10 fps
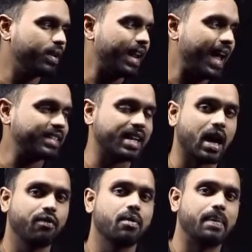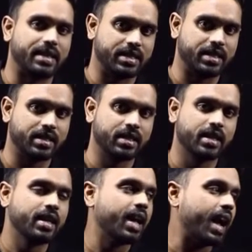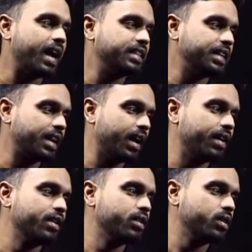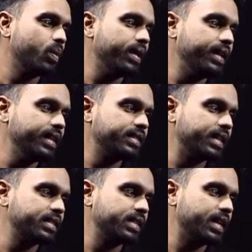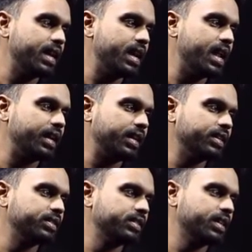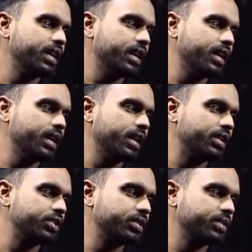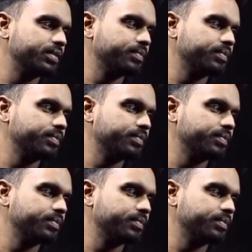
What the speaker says: as alphabets, and there are 26 letters in English.